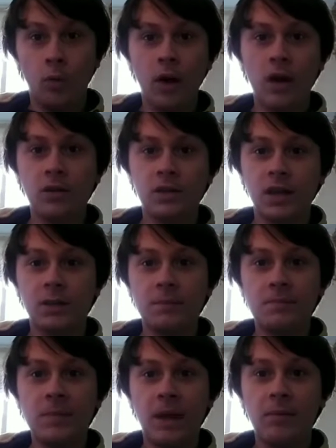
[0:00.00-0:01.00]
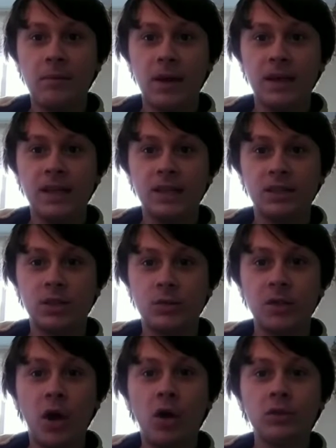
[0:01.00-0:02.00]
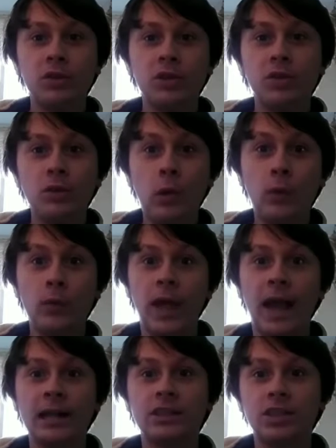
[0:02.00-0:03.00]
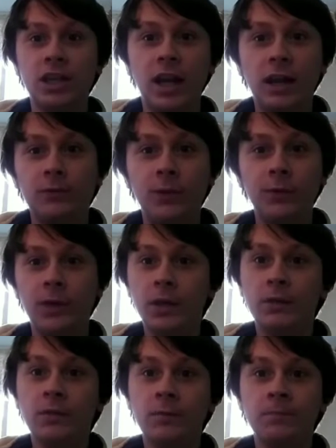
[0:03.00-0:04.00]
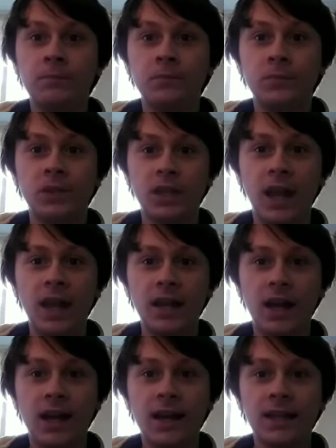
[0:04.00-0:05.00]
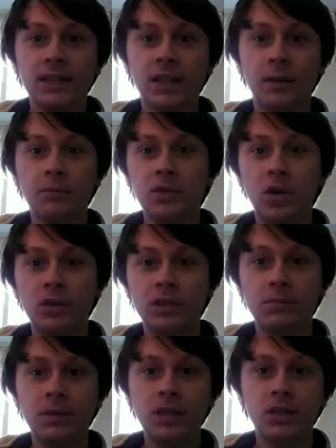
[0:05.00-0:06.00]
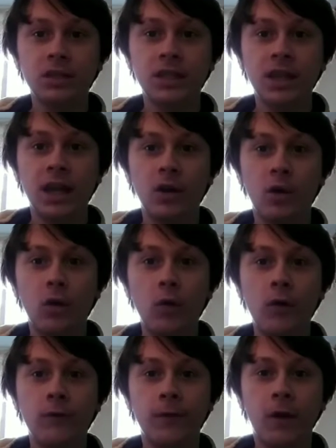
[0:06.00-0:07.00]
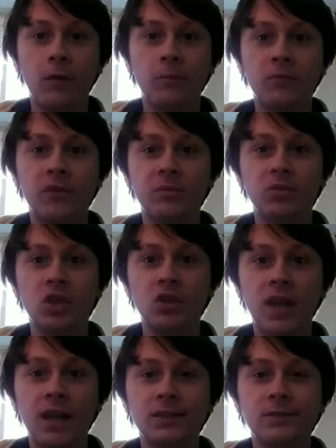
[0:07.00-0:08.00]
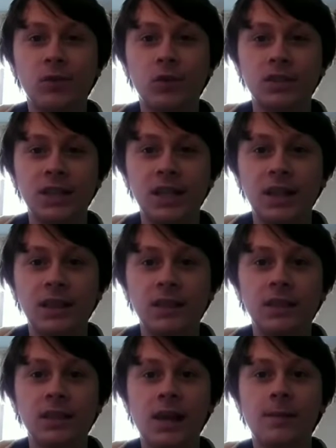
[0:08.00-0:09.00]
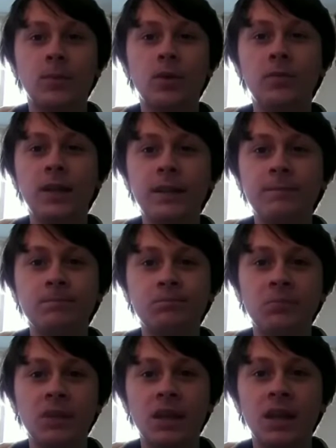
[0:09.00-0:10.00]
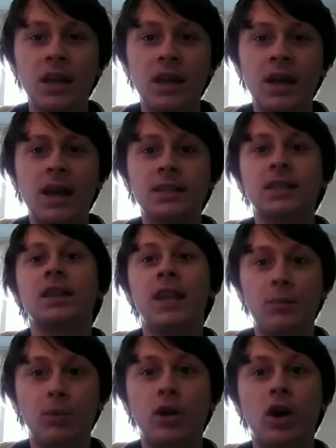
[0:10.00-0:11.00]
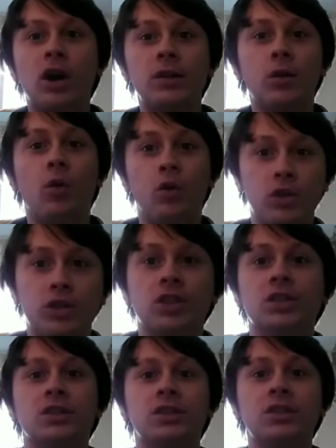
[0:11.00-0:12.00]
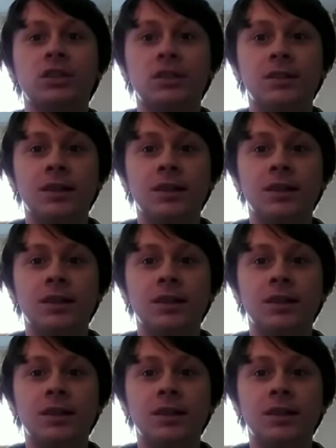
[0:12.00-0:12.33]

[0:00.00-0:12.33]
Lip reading: Welcome everybody to an all-new reaction and review. Today guys, I'm going to be looking at a horror film from 2014. That movie is Leprechaun Origins.